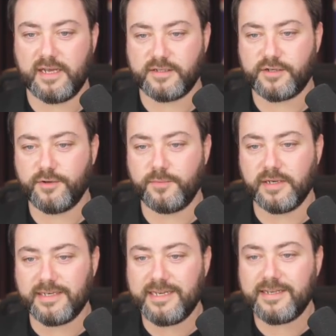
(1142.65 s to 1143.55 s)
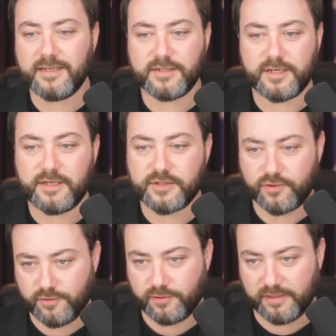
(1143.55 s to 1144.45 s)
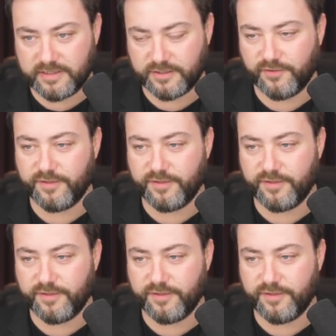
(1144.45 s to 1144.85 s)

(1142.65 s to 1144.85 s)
Anscombe details a historical list of